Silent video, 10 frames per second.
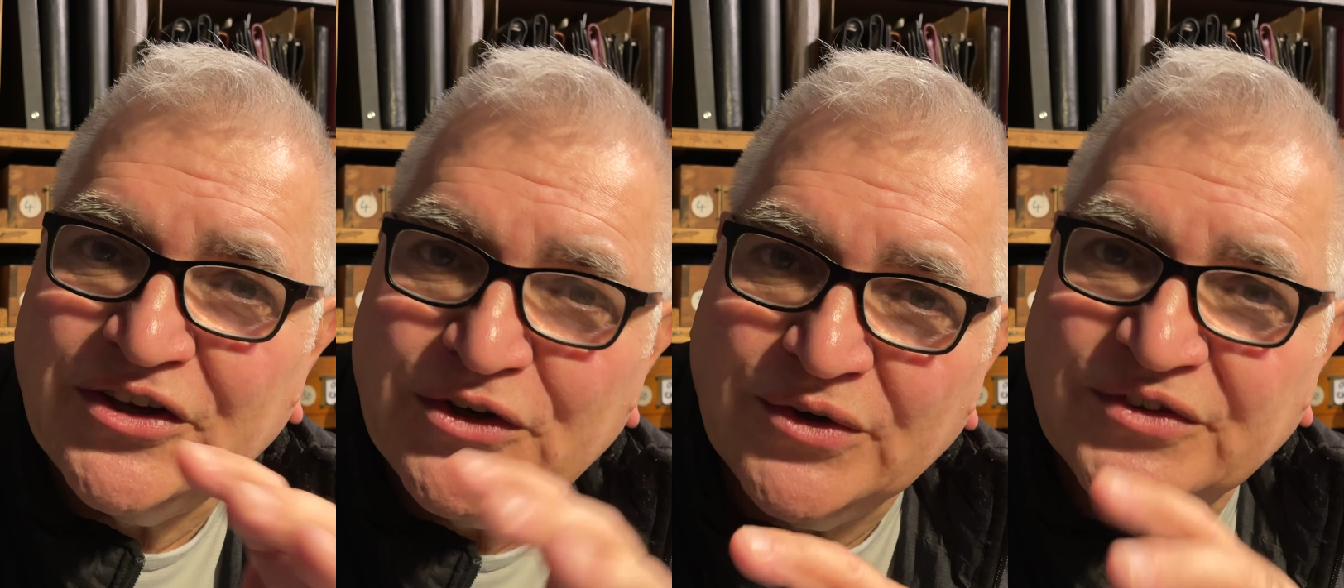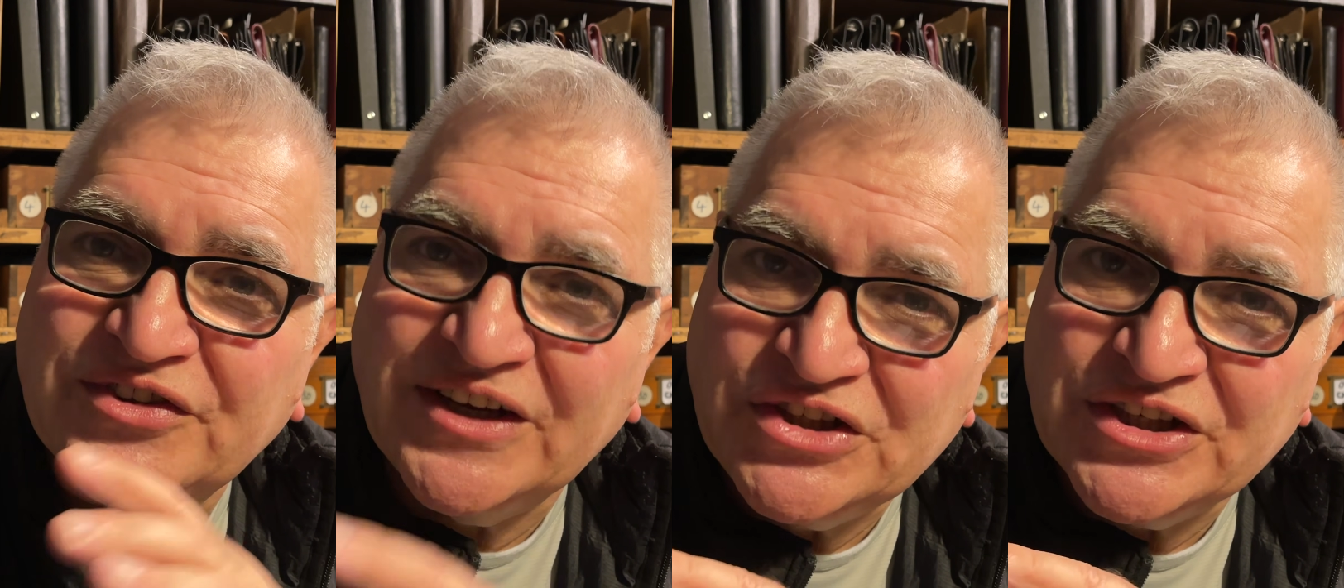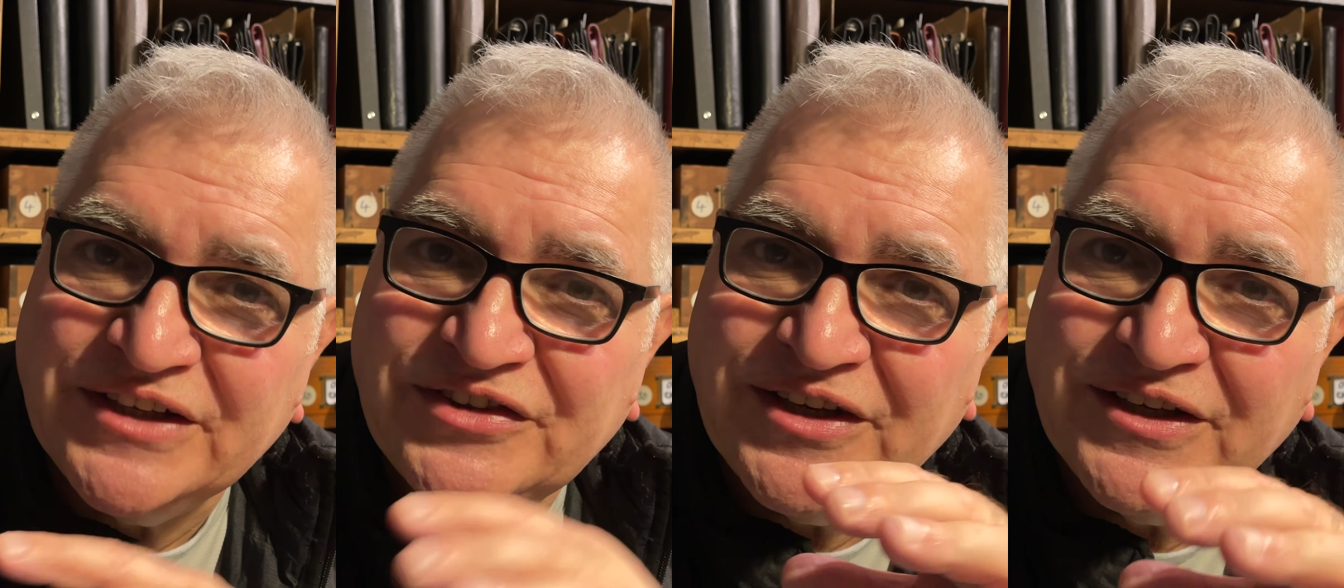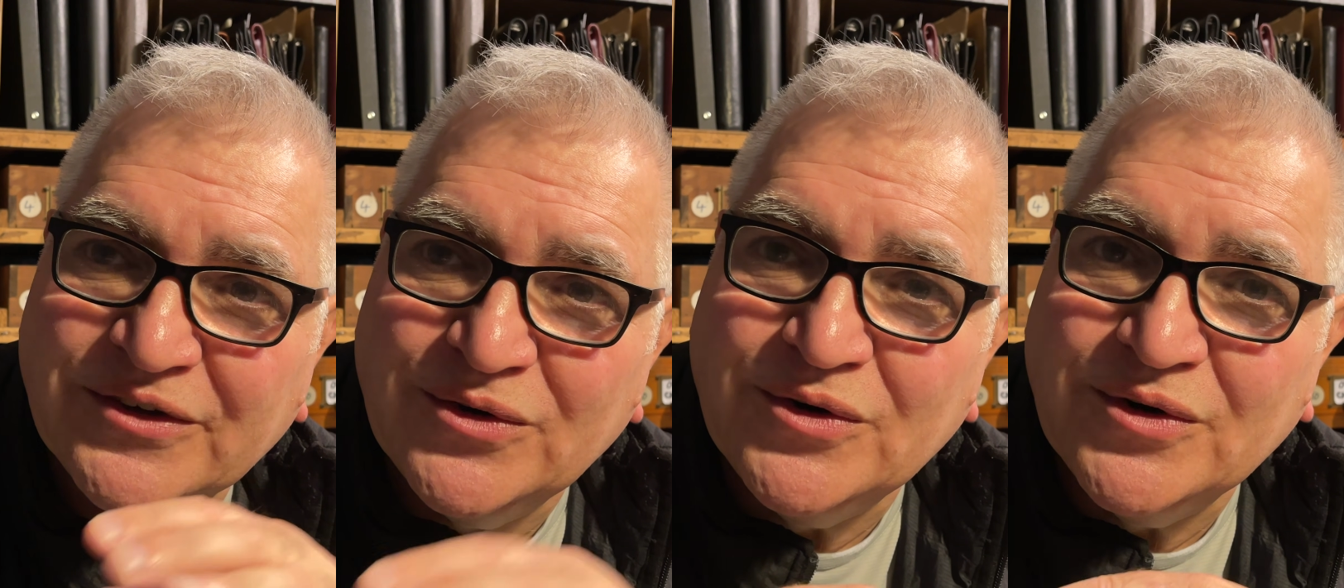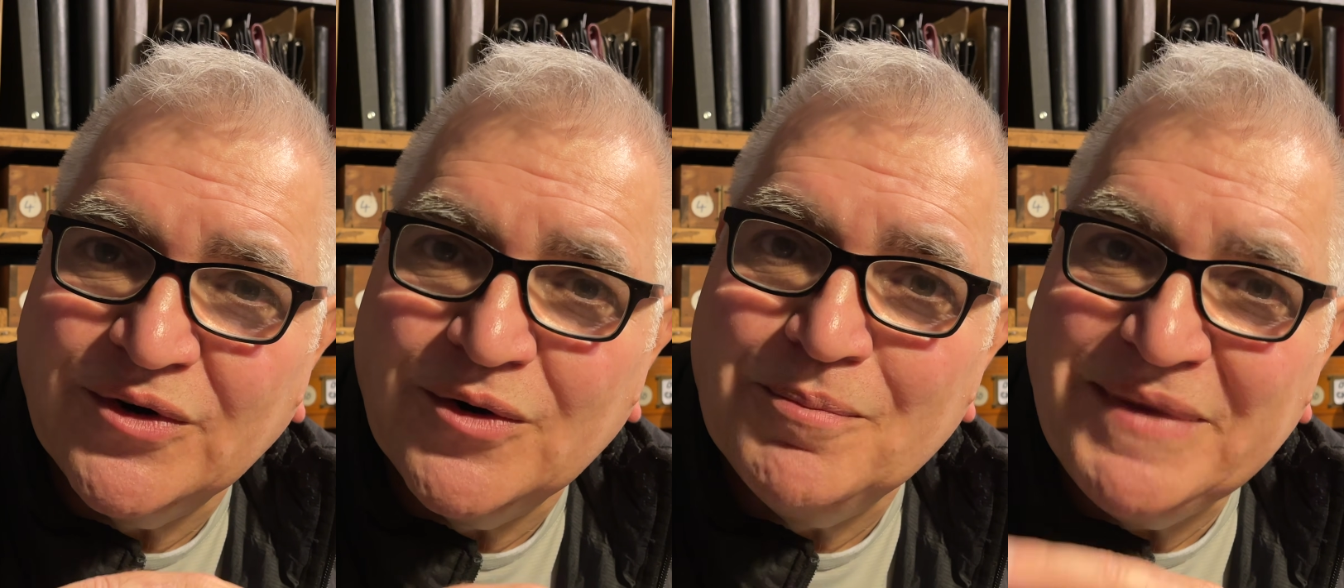are not satiating
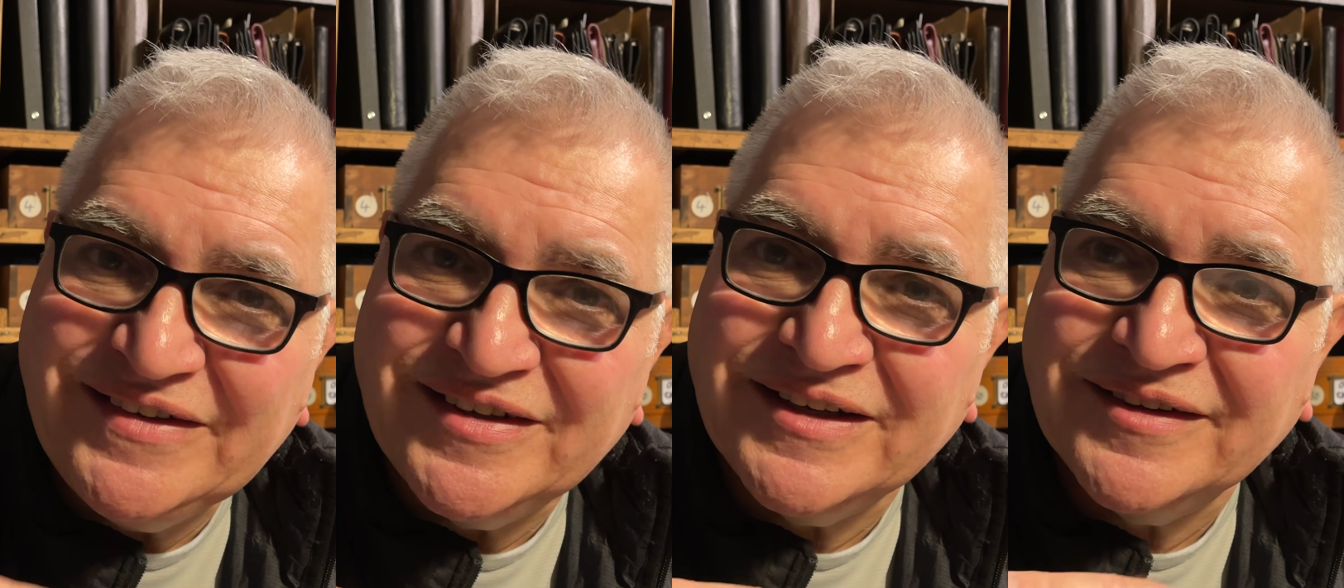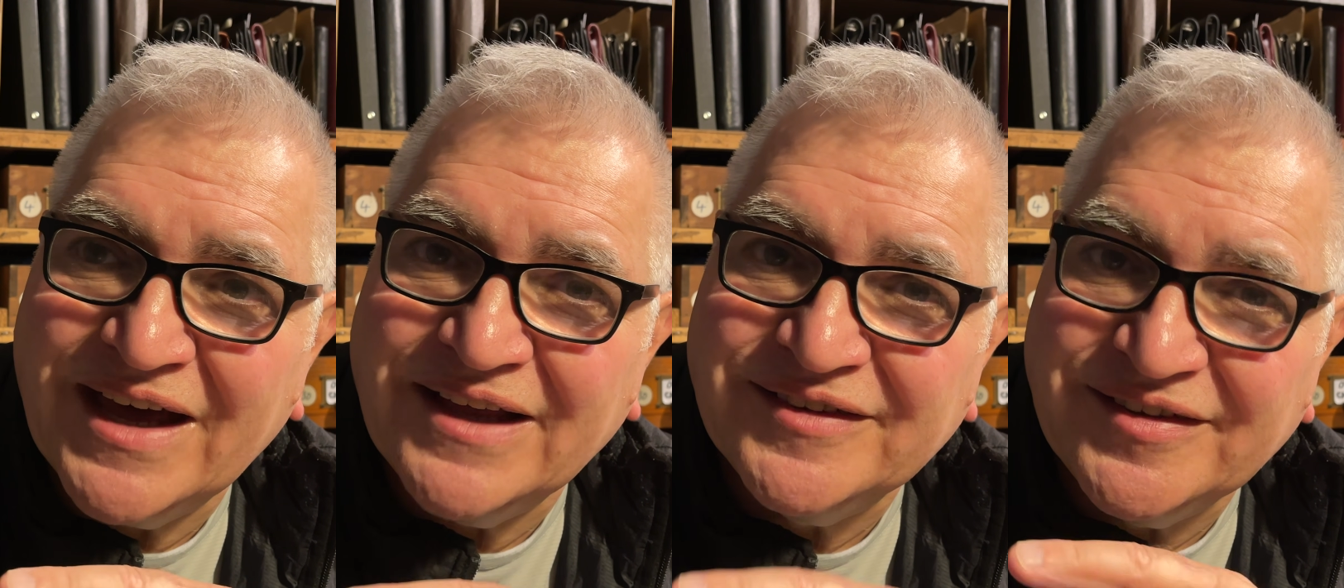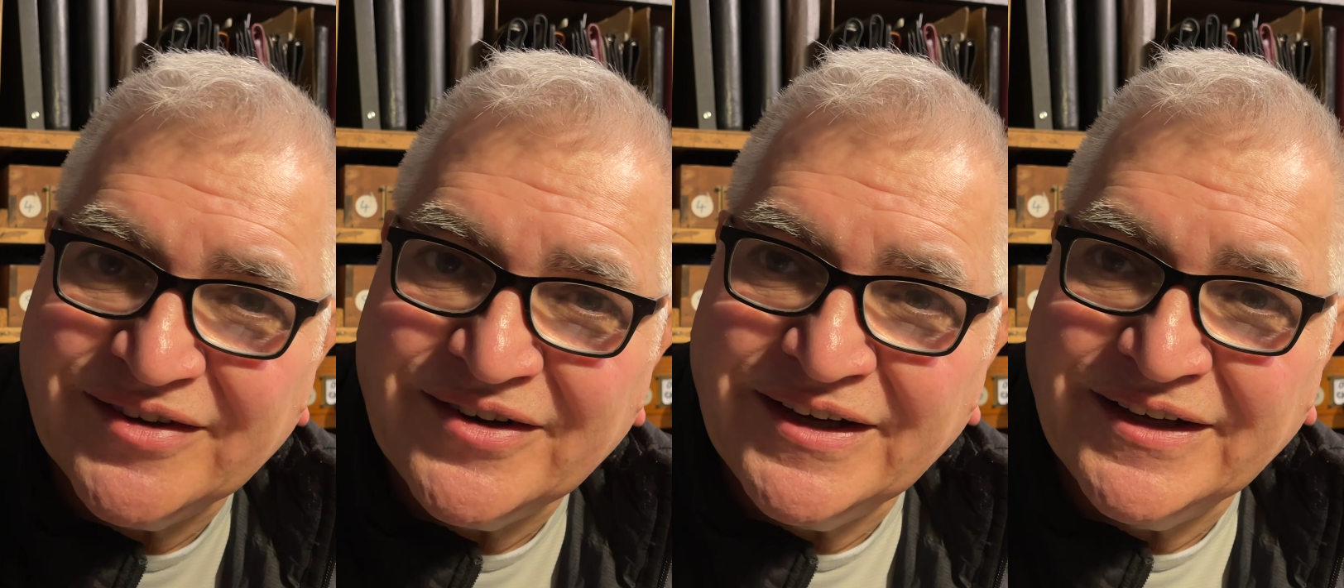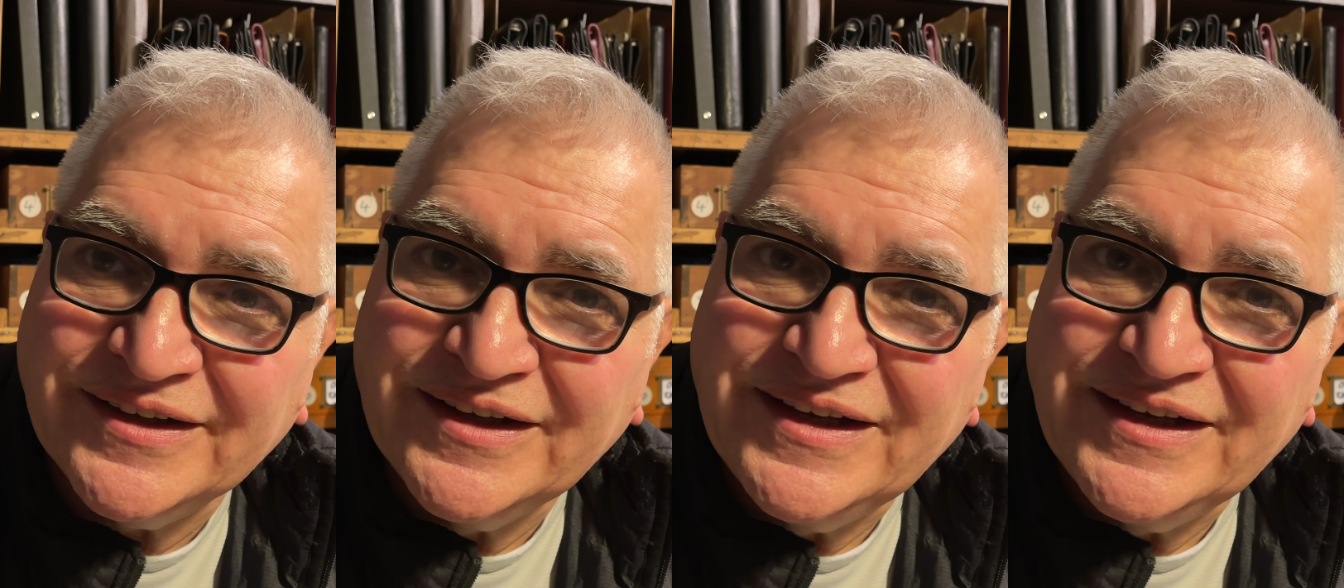or meeting that desire